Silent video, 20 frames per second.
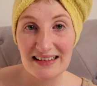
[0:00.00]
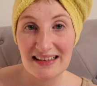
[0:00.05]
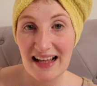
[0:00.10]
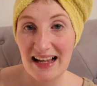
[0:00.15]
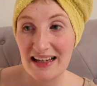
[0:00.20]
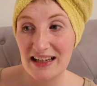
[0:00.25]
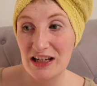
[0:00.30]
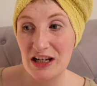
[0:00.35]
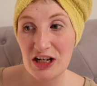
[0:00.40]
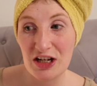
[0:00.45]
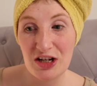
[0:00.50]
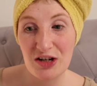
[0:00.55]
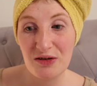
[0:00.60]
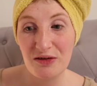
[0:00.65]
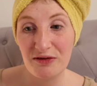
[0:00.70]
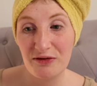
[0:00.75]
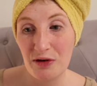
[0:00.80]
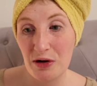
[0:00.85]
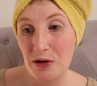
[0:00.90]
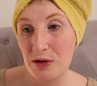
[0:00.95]
Thank you
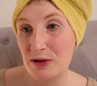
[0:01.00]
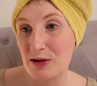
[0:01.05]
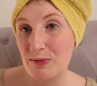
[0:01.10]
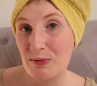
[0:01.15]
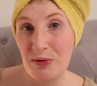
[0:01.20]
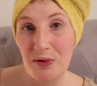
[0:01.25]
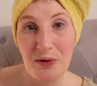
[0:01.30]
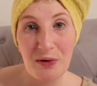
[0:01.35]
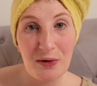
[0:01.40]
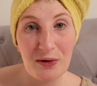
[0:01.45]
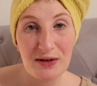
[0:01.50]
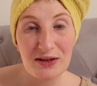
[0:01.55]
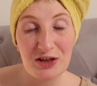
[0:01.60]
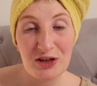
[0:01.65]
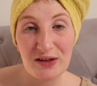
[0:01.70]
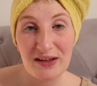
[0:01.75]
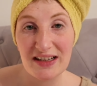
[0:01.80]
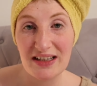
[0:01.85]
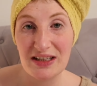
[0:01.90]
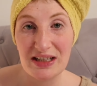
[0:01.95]
for your support
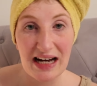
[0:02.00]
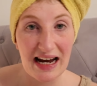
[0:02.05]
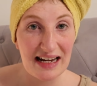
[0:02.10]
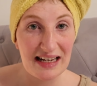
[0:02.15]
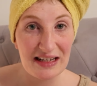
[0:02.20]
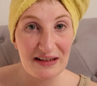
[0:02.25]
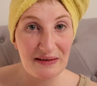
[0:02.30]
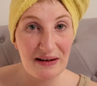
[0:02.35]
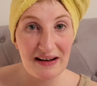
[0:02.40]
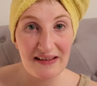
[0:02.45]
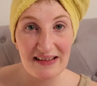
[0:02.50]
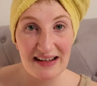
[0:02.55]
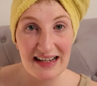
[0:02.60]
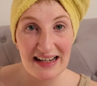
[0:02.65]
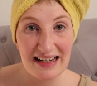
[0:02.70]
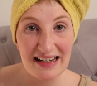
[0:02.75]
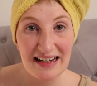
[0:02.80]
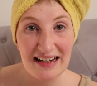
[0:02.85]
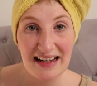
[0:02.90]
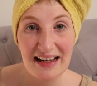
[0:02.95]
during
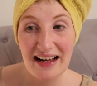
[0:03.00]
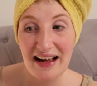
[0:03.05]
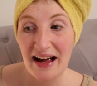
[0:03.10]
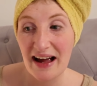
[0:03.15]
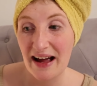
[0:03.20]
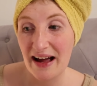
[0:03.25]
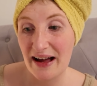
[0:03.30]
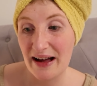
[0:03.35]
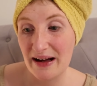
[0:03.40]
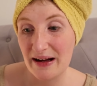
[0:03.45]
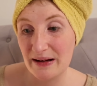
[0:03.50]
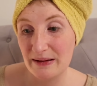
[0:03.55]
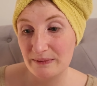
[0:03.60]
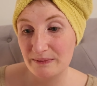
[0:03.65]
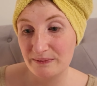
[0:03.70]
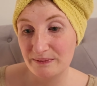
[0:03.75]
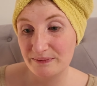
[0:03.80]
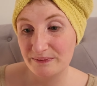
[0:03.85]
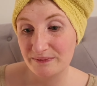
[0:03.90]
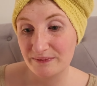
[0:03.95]
January.
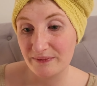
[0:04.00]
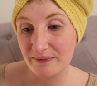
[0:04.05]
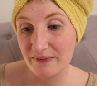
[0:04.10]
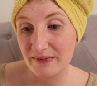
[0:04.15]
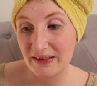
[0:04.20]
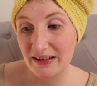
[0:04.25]
I